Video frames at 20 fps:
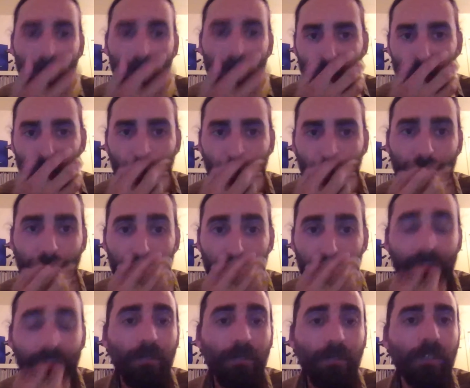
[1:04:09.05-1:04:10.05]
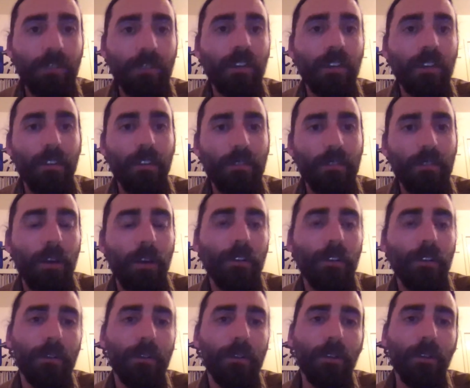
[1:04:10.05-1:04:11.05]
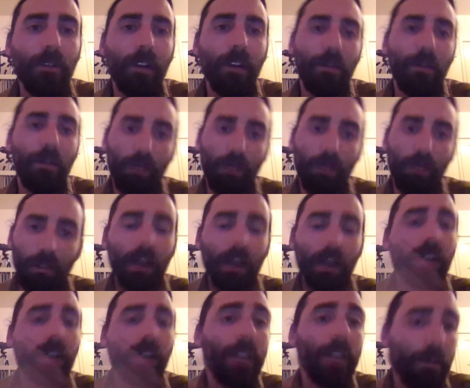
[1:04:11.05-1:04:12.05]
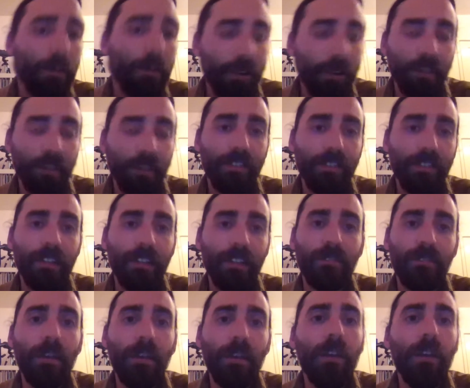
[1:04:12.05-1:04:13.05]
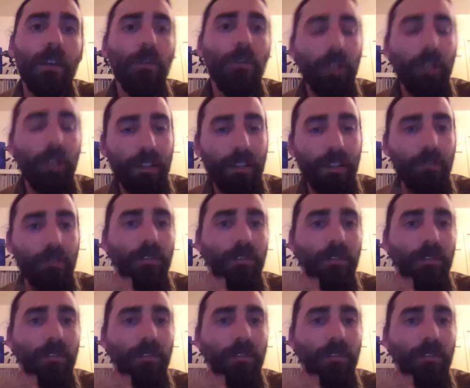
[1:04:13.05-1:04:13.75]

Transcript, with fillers: so we've done this we've started this monitoring program with a lot of collaborators and it's really